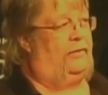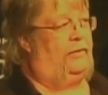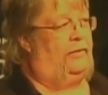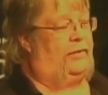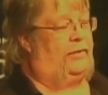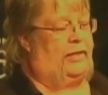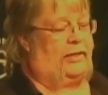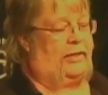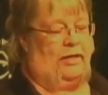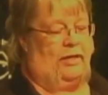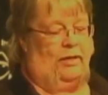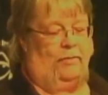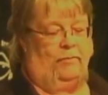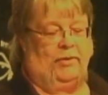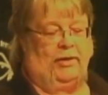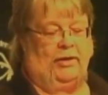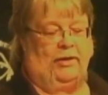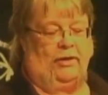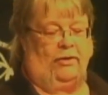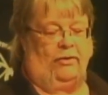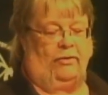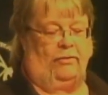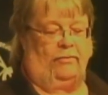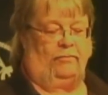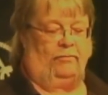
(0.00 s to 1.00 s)
They come
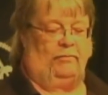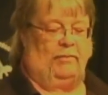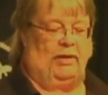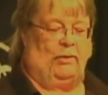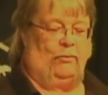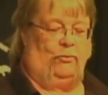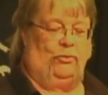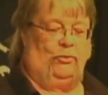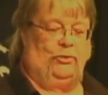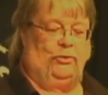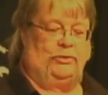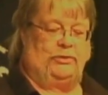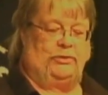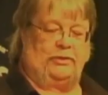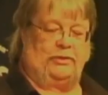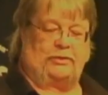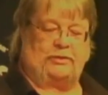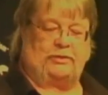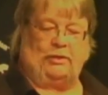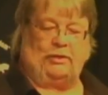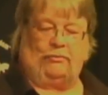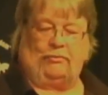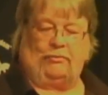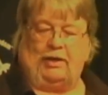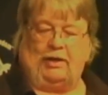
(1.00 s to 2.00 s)
in my woods and
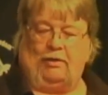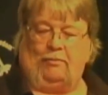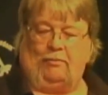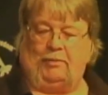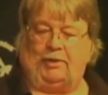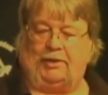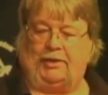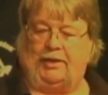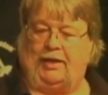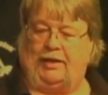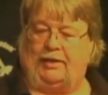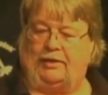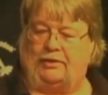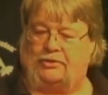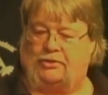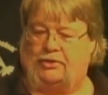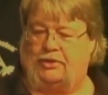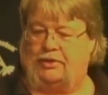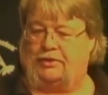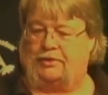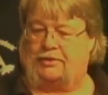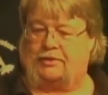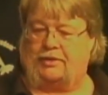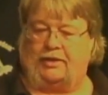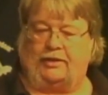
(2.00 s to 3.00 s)
stole all my daddy's
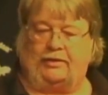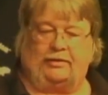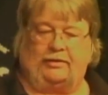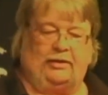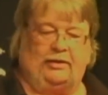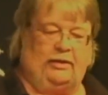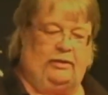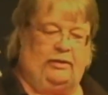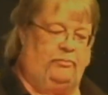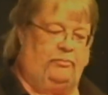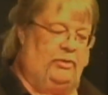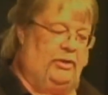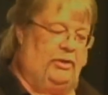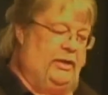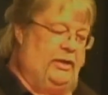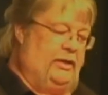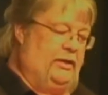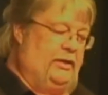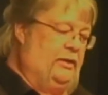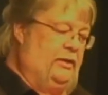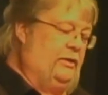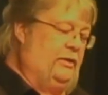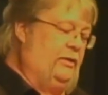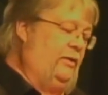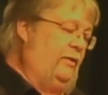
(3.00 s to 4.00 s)
ginseng that he had
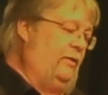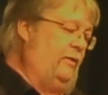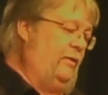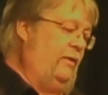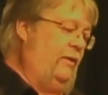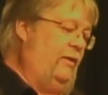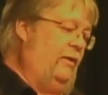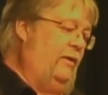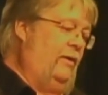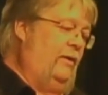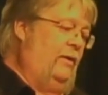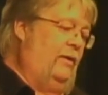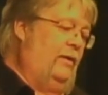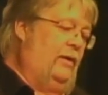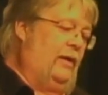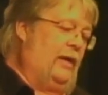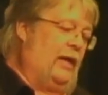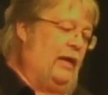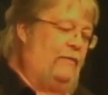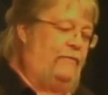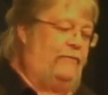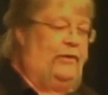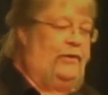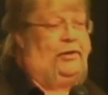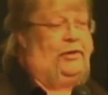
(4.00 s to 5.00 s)
planted, and
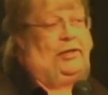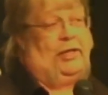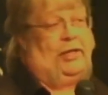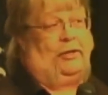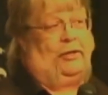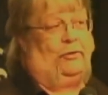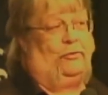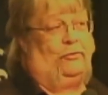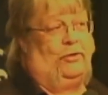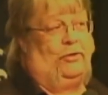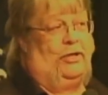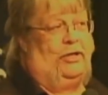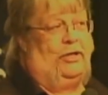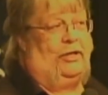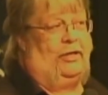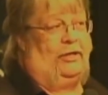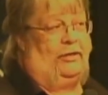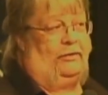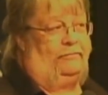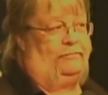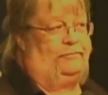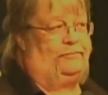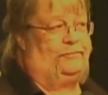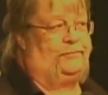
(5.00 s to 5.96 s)
I found out who done it.